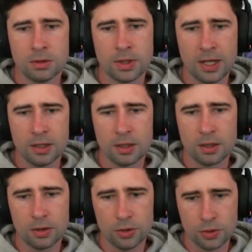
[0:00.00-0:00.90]
that
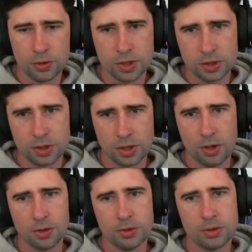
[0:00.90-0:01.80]
loses
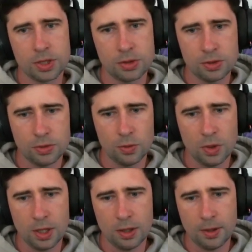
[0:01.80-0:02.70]
though to